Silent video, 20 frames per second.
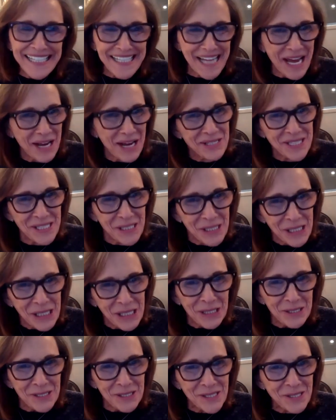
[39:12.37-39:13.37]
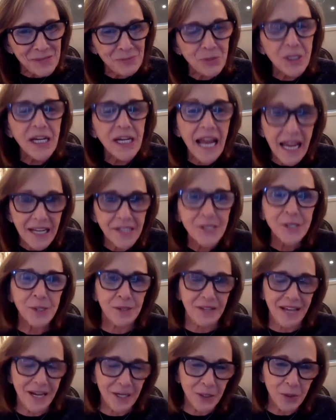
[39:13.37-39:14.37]
1,000 years would answer
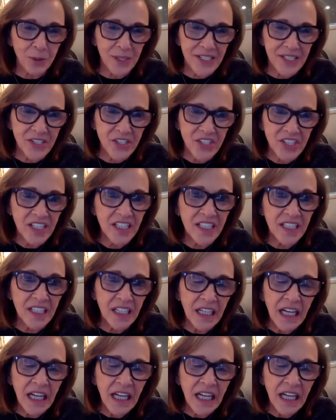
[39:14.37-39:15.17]
that question.